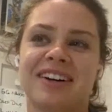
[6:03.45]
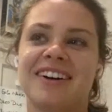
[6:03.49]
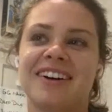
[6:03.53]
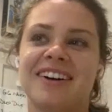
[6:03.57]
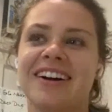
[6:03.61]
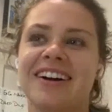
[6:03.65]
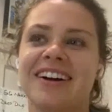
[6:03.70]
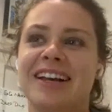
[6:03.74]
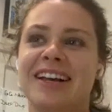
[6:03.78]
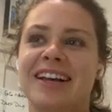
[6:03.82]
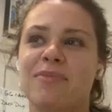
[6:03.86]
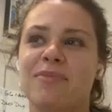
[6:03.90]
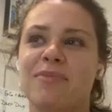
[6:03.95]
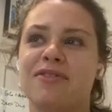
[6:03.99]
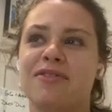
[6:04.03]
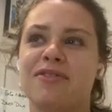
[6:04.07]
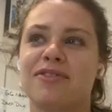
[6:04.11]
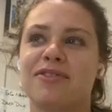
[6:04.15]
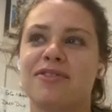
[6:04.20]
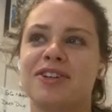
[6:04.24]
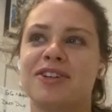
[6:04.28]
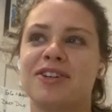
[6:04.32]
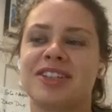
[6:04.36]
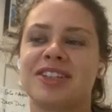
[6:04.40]
hurl and hit my
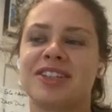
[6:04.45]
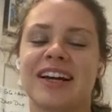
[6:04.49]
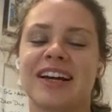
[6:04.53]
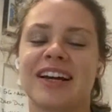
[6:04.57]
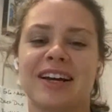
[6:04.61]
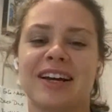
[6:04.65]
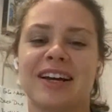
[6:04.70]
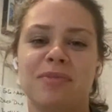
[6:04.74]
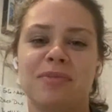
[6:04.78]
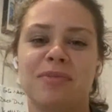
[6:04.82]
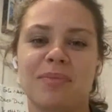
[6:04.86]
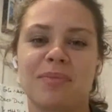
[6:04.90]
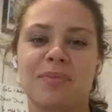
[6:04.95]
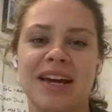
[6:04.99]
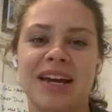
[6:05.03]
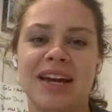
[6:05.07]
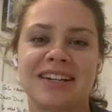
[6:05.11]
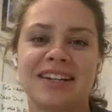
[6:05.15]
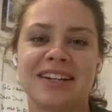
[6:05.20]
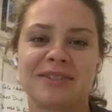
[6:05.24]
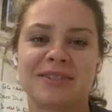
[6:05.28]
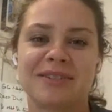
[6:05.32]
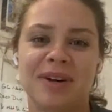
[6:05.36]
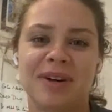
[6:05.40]
foot, and that kind of put
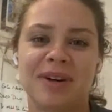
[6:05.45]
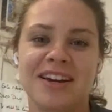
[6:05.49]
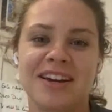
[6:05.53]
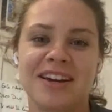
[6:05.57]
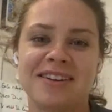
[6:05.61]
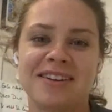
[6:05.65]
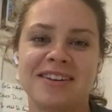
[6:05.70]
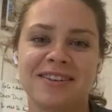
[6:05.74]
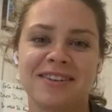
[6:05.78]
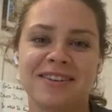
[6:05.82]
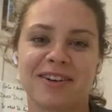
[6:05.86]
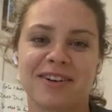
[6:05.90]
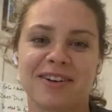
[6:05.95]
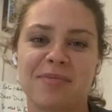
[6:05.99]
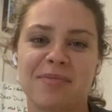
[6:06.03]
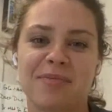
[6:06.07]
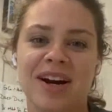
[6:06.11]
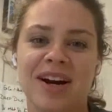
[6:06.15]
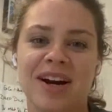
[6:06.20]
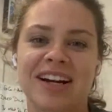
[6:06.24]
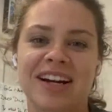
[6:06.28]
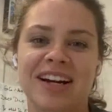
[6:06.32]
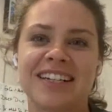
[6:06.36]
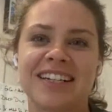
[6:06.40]
paid to my Croke
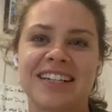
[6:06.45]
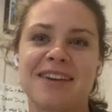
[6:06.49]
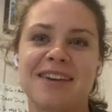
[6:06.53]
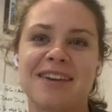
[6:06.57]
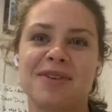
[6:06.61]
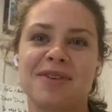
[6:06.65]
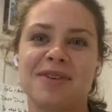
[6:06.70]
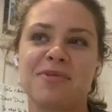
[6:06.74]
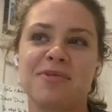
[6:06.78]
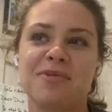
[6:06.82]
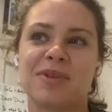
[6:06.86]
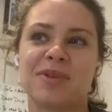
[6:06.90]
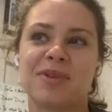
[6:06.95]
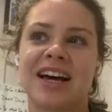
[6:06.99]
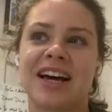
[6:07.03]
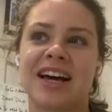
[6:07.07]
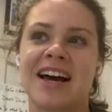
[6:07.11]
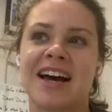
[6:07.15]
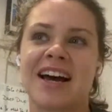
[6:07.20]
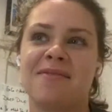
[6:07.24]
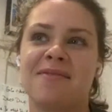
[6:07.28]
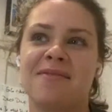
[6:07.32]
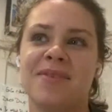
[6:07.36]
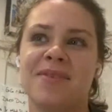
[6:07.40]
Park debut. But
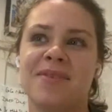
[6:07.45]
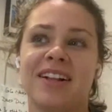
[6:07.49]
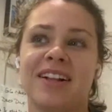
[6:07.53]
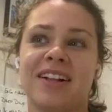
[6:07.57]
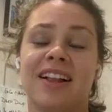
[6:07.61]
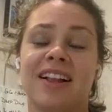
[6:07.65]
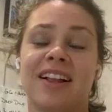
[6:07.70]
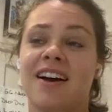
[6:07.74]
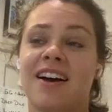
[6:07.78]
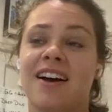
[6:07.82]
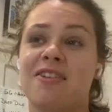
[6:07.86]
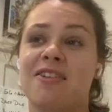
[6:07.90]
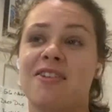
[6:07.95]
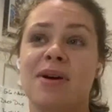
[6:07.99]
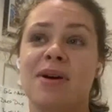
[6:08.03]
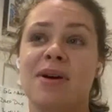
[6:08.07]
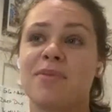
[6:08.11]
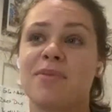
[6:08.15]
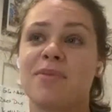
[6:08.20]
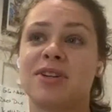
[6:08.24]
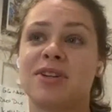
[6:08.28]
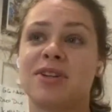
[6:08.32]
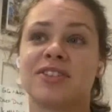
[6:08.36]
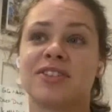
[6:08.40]
I
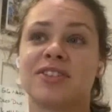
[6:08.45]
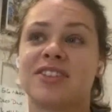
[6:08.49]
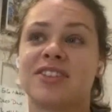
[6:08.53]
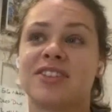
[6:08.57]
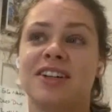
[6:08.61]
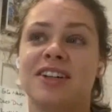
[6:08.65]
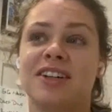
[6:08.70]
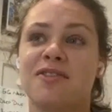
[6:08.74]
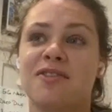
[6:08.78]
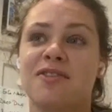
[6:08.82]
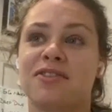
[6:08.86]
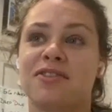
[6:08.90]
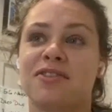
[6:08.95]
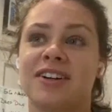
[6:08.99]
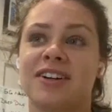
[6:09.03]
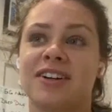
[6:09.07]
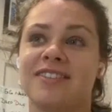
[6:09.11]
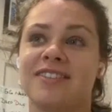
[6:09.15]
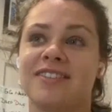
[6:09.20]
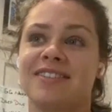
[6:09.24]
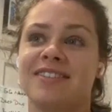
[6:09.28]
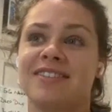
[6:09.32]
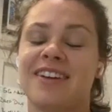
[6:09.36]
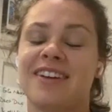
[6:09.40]
remember just,
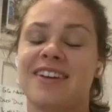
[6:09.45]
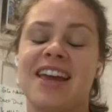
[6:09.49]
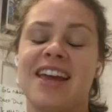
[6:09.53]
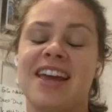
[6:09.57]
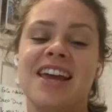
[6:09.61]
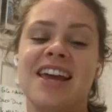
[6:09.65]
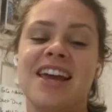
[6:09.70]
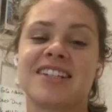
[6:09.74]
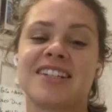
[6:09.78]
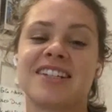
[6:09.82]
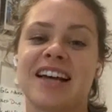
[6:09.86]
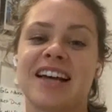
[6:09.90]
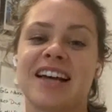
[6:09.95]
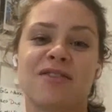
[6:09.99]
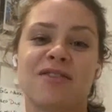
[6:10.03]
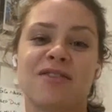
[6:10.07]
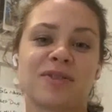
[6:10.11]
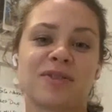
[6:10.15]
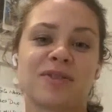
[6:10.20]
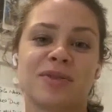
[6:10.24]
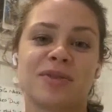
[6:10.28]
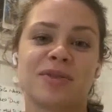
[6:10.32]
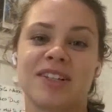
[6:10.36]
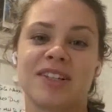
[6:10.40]
for ages
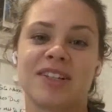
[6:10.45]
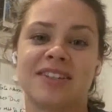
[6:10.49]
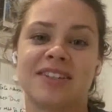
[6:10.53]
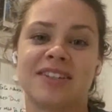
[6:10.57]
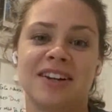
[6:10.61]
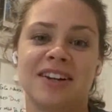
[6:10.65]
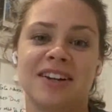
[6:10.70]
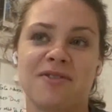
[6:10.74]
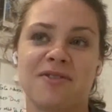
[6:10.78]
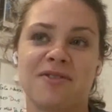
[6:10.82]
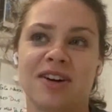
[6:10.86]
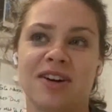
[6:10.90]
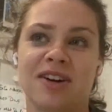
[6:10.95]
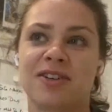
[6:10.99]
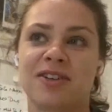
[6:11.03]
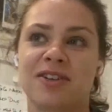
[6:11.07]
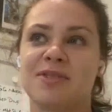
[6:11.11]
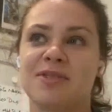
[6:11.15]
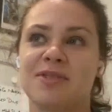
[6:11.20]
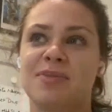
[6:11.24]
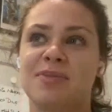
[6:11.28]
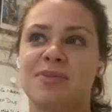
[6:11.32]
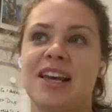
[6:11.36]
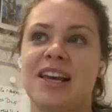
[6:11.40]
afterwards, I
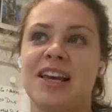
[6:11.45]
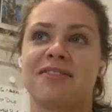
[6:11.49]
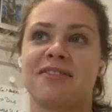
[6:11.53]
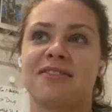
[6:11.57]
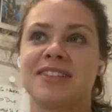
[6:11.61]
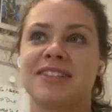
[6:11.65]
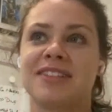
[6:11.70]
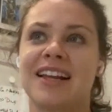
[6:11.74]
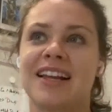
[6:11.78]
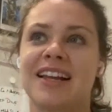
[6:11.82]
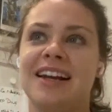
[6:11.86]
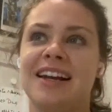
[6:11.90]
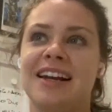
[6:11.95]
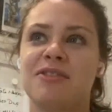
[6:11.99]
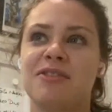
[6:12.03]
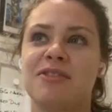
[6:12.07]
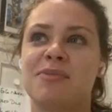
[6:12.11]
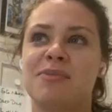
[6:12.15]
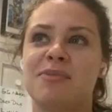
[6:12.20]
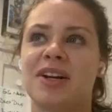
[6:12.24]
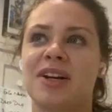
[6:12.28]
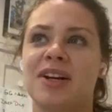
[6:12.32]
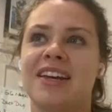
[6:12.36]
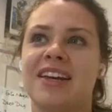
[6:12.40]
couldn't believe, I was telling
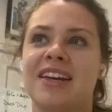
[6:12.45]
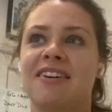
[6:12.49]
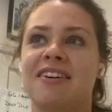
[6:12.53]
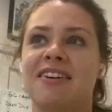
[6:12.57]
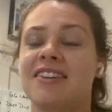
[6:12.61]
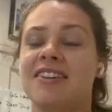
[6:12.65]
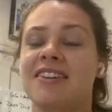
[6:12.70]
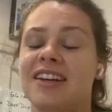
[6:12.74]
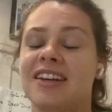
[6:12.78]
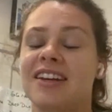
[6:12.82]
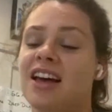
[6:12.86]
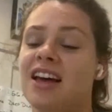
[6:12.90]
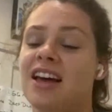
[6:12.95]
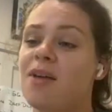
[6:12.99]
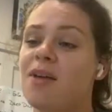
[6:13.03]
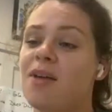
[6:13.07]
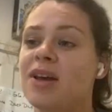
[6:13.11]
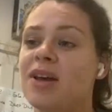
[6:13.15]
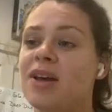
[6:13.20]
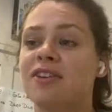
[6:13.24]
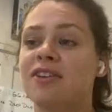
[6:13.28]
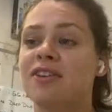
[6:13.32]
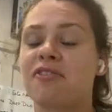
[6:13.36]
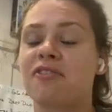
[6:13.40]
everybody, that, like, yeah, I
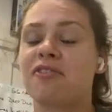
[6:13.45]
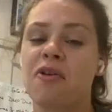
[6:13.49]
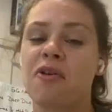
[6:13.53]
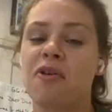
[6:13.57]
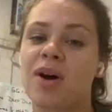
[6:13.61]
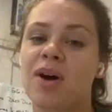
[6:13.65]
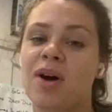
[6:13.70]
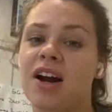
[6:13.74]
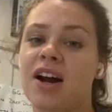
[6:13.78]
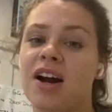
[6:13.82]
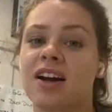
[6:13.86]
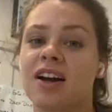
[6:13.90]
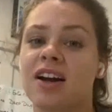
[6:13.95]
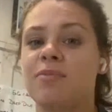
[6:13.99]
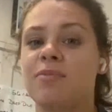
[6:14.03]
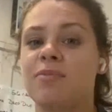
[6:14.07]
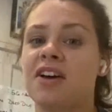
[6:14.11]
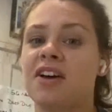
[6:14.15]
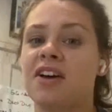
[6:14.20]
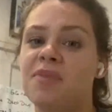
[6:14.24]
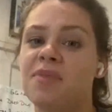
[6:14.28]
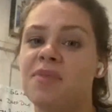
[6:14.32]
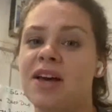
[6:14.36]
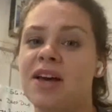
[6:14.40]
played in Croke Park.
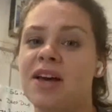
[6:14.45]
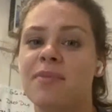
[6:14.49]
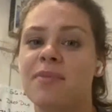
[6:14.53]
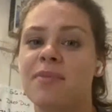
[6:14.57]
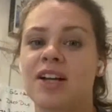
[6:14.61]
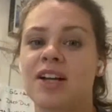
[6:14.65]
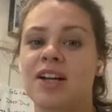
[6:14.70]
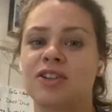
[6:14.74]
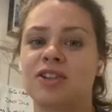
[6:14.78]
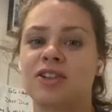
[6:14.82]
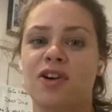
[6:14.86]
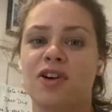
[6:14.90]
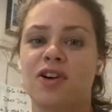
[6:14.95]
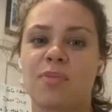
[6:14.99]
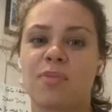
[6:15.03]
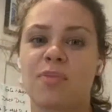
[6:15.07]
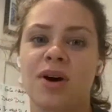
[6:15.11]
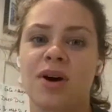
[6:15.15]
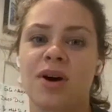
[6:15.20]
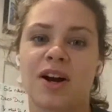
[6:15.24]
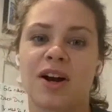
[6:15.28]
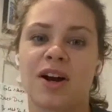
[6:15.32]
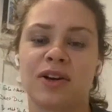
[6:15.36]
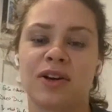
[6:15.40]
I played a match in Croke
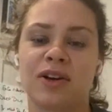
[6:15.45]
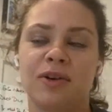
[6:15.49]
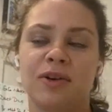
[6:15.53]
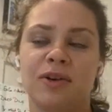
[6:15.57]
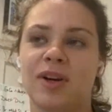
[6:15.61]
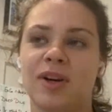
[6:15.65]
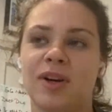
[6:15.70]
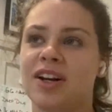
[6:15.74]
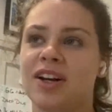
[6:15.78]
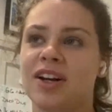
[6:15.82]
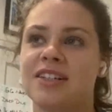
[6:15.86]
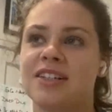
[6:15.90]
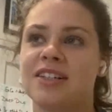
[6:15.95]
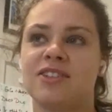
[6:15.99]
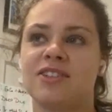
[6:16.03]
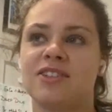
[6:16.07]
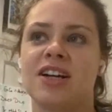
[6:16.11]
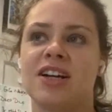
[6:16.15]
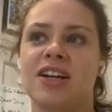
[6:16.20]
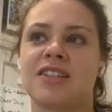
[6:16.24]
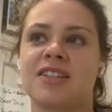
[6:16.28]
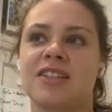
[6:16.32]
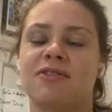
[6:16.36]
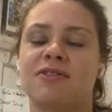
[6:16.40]
Park. We got into the
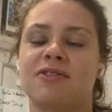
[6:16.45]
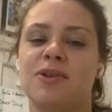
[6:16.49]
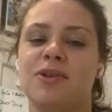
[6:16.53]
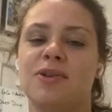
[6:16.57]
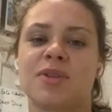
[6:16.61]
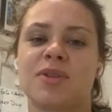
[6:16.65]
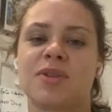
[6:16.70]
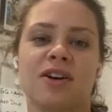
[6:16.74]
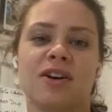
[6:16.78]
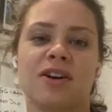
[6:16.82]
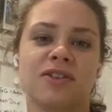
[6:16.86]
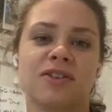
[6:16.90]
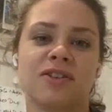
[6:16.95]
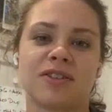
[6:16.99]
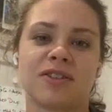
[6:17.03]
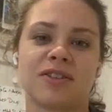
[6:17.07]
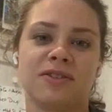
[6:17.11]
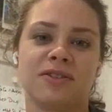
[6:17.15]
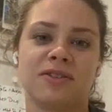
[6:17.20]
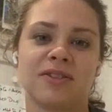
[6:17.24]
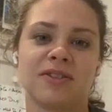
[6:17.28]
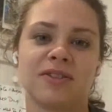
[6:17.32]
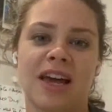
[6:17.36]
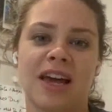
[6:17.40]
dressing rooms. Our whole
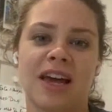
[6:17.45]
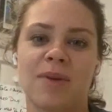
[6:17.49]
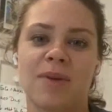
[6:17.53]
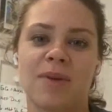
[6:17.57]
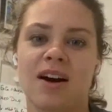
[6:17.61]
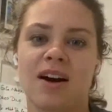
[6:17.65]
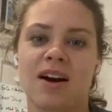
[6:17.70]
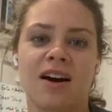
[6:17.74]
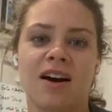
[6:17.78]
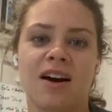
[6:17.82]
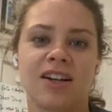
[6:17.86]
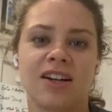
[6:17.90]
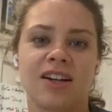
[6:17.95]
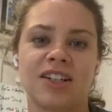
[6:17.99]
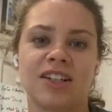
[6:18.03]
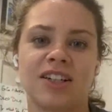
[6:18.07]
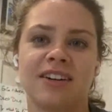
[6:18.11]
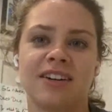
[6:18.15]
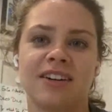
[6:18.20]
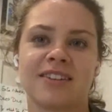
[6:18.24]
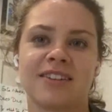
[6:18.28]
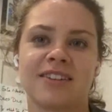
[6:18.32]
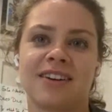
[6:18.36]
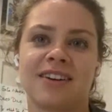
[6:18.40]
school came along and
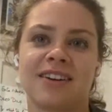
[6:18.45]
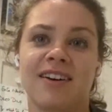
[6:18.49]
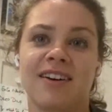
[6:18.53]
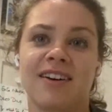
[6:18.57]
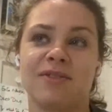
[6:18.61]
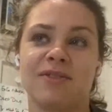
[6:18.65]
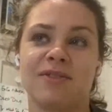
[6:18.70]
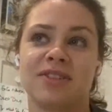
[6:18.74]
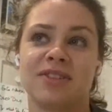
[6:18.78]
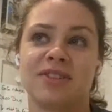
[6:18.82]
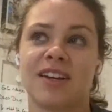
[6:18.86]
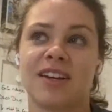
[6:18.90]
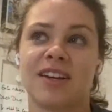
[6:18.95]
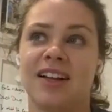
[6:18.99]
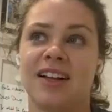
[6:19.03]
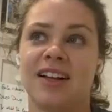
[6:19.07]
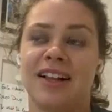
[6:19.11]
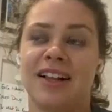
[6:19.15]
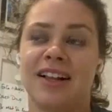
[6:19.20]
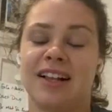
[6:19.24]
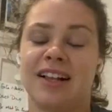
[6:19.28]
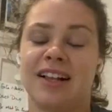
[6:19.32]
cheered us on. It was